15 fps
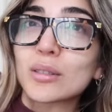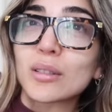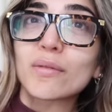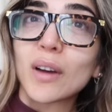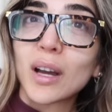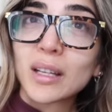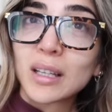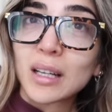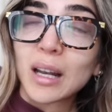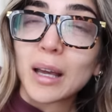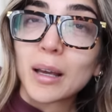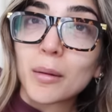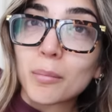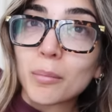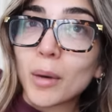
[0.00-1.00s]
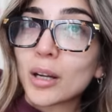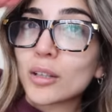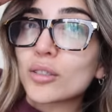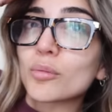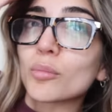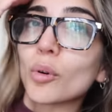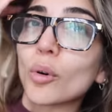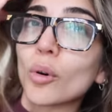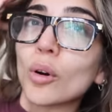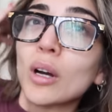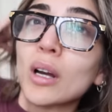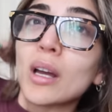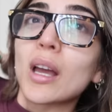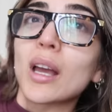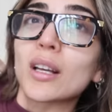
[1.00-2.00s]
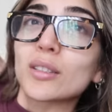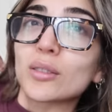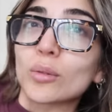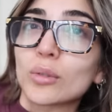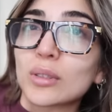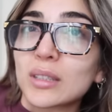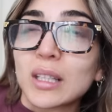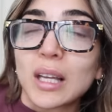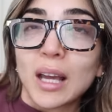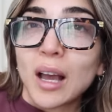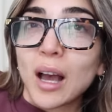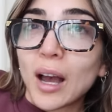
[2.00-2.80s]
to find it like much more exhausting.